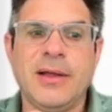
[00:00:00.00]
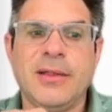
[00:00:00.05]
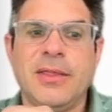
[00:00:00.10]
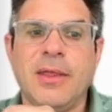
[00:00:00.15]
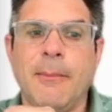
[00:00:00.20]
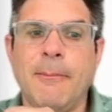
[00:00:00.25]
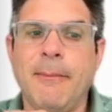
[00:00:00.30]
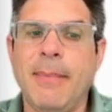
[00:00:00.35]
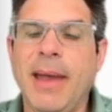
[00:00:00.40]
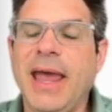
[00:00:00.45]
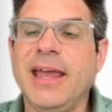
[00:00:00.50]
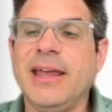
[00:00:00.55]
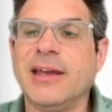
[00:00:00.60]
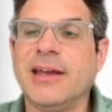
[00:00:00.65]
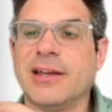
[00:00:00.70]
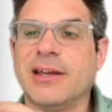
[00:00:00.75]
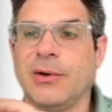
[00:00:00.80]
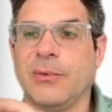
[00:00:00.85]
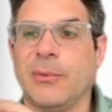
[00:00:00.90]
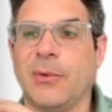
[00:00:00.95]
The
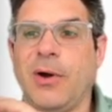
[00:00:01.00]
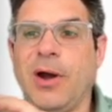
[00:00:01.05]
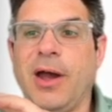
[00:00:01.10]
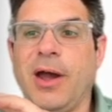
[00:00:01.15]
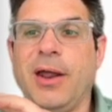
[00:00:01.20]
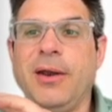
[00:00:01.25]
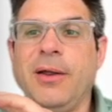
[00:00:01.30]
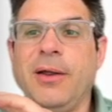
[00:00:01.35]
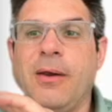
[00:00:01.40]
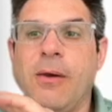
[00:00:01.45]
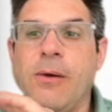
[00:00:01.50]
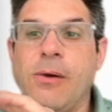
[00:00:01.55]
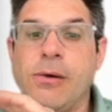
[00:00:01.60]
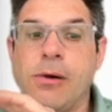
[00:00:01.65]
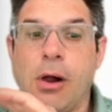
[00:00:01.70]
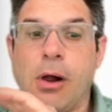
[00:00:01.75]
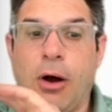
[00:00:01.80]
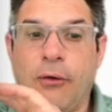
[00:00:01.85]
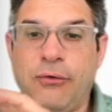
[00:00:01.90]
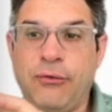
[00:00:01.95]
Mega can run
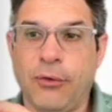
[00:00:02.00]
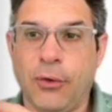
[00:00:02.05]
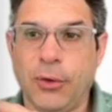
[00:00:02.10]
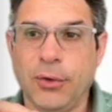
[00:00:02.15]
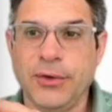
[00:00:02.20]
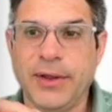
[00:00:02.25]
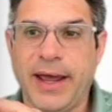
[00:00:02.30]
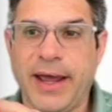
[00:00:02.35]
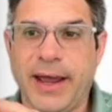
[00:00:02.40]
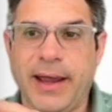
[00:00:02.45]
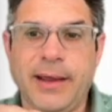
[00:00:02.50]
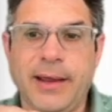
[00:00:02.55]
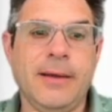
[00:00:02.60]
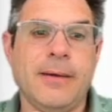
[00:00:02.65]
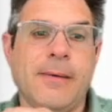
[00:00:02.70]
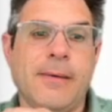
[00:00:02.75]
a full day.